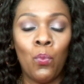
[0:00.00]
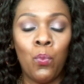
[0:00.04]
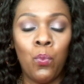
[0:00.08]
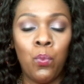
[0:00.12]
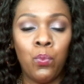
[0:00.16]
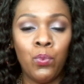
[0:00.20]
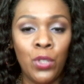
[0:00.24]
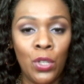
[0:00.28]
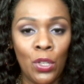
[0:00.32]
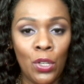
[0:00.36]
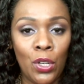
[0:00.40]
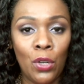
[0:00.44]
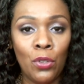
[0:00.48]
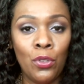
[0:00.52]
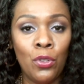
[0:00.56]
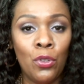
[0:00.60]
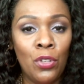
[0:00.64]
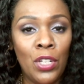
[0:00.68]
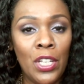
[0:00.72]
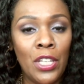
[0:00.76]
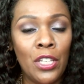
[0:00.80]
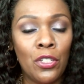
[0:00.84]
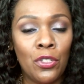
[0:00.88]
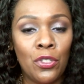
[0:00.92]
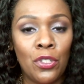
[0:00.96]

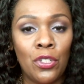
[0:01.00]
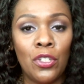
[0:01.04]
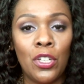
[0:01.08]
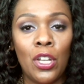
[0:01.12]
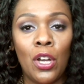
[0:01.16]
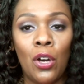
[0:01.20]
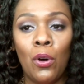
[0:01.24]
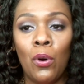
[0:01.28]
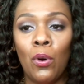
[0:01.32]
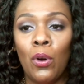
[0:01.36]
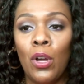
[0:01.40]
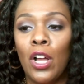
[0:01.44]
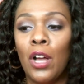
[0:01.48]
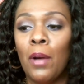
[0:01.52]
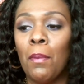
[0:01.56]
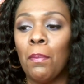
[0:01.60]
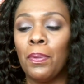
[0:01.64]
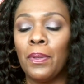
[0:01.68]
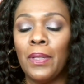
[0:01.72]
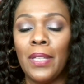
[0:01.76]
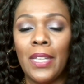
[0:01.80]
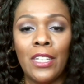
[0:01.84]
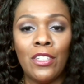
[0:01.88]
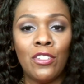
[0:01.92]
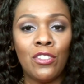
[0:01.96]
needed to know,
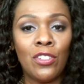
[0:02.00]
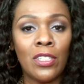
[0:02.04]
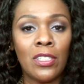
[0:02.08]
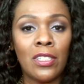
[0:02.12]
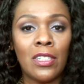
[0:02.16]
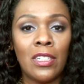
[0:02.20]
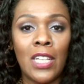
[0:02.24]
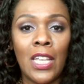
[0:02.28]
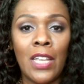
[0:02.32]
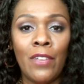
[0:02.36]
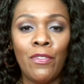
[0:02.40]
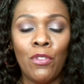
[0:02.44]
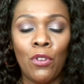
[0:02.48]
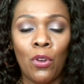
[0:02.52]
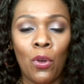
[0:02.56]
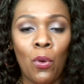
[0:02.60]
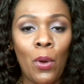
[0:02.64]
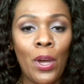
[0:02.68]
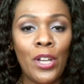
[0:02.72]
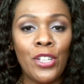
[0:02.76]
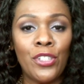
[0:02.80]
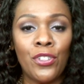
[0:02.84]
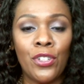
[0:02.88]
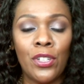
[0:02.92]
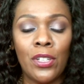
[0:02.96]
please just leave your
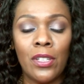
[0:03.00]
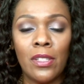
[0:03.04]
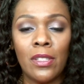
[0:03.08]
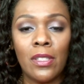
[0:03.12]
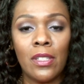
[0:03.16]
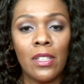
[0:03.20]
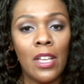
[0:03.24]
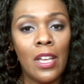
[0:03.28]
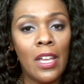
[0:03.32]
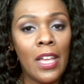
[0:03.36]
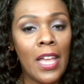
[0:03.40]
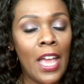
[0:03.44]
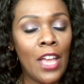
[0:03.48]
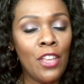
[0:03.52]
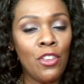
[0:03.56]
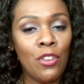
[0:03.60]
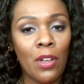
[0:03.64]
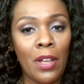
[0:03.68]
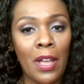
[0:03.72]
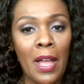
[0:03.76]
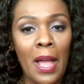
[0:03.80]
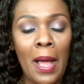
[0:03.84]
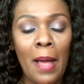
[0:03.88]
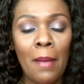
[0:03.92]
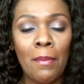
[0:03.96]
questions and your
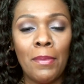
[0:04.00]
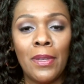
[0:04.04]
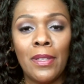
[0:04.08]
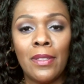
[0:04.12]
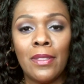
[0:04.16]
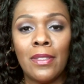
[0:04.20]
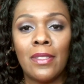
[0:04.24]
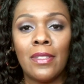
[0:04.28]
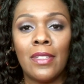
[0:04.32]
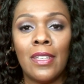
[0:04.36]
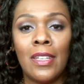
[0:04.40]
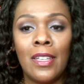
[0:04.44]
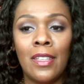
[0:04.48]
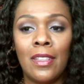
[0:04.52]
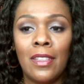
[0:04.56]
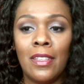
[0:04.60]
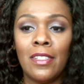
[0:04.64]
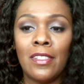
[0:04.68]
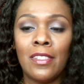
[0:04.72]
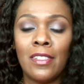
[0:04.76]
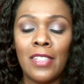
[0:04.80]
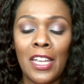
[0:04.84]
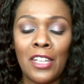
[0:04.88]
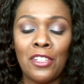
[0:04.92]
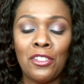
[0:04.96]
comments in the
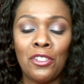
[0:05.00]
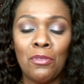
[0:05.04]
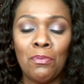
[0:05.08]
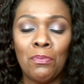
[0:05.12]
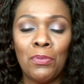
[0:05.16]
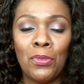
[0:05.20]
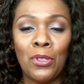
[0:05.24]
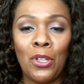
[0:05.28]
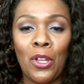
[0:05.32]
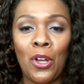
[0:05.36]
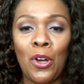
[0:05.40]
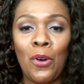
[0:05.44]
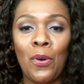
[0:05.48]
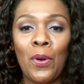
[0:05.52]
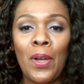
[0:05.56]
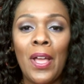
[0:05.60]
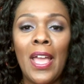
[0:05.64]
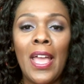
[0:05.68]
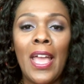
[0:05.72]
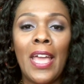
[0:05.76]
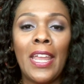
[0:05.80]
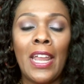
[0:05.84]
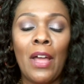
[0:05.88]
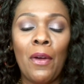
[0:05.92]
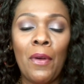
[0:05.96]
section below
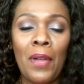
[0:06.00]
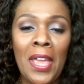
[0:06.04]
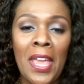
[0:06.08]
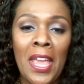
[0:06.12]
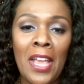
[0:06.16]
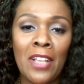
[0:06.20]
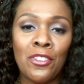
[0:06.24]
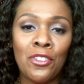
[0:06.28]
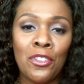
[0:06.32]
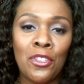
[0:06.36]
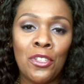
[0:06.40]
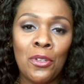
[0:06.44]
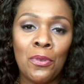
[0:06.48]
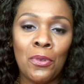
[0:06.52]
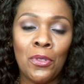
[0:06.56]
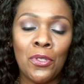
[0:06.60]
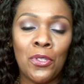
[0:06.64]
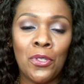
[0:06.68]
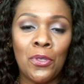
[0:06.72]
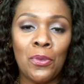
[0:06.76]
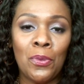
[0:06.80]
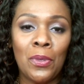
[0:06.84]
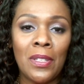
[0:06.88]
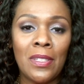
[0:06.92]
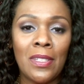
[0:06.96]
and I'll answer you as
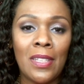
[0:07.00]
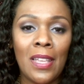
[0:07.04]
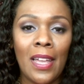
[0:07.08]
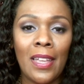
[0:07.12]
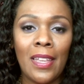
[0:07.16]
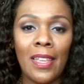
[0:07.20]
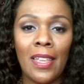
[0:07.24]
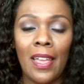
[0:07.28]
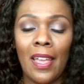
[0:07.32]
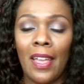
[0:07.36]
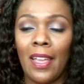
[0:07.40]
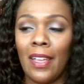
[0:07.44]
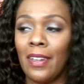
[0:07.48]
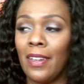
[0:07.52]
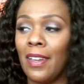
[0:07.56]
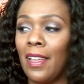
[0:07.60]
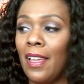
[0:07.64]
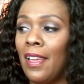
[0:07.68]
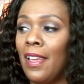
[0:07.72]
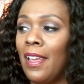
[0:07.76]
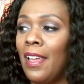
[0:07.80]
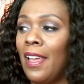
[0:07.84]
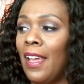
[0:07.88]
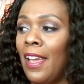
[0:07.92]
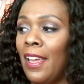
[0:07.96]
soon as I can.
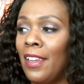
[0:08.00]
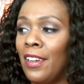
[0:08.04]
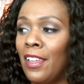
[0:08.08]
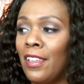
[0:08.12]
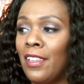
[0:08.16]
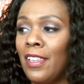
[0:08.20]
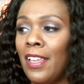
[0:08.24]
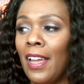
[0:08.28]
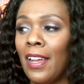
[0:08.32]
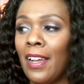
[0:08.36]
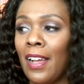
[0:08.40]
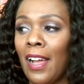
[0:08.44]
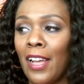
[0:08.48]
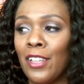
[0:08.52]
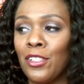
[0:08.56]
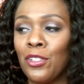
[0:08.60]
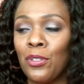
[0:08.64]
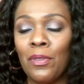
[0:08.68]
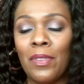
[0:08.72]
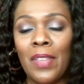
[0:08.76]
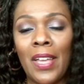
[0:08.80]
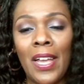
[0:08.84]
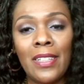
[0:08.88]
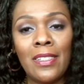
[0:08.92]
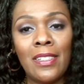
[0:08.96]
And yeah, guys,
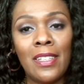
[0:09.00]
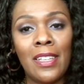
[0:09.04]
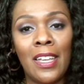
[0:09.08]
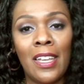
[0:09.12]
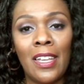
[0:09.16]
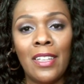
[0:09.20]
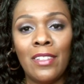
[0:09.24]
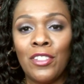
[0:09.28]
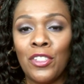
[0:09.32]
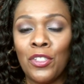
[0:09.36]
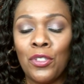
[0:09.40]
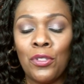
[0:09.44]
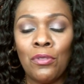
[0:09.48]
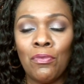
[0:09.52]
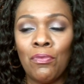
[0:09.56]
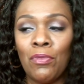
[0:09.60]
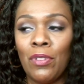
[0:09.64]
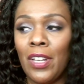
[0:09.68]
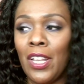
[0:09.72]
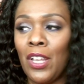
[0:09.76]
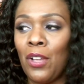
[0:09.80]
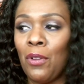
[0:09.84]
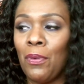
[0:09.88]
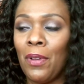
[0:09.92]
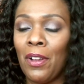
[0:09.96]
so that's it. This is
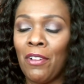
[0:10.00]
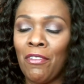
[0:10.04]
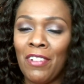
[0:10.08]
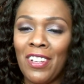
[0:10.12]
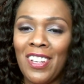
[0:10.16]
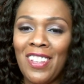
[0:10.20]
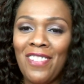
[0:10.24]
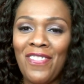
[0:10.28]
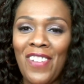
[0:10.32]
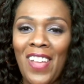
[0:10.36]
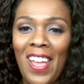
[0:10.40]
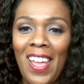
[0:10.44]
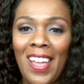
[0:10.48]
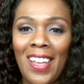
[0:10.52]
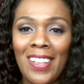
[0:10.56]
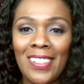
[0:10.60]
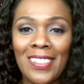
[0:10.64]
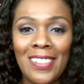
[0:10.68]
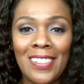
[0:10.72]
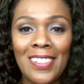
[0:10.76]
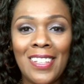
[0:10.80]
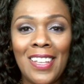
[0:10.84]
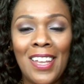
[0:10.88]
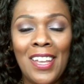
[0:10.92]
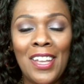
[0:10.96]
really quick, really
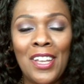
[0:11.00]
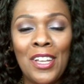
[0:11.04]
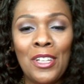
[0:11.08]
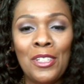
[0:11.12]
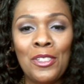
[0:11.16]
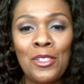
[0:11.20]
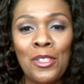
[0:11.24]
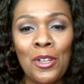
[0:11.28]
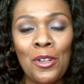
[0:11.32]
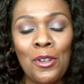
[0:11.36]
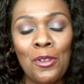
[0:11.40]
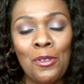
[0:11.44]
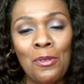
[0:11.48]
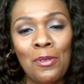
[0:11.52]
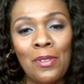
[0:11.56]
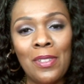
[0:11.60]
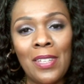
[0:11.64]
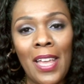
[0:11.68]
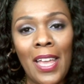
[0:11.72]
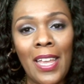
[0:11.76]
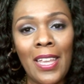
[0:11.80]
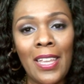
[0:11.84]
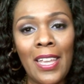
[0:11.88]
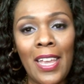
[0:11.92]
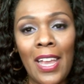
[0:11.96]
fast. So you
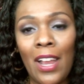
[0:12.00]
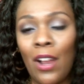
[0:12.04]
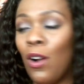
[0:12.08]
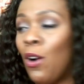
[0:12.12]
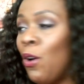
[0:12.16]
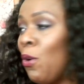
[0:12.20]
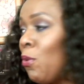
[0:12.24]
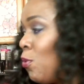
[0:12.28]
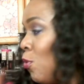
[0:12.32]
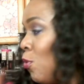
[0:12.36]
take care. Oh,